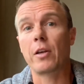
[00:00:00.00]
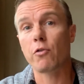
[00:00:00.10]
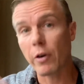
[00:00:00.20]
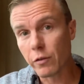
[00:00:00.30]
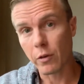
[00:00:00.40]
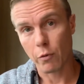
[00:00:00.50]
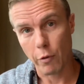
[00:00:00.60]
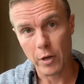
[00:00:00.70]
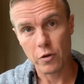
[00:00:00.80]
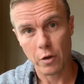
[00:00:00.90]
increasing the
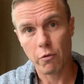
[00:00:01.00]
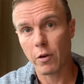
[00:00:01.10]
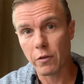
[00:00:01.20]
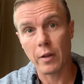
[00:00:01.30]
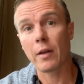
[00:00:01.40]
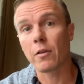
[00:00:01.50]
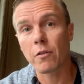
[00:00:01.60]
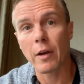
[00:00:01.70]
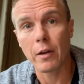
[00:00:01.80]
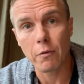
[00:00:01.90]
reach and increasing the
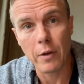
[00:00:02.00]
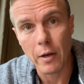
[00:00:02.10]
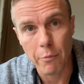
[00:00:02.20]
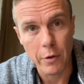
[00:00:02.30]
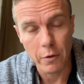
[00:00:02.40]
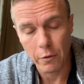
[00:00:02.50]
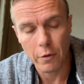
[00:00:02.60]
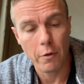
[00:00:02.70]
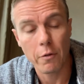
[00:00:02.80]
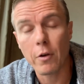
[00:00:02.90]
understanding of data breaches,
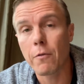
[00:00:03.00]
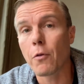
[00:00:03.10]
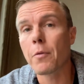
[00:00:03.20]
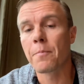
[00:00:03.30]
so on and so forth.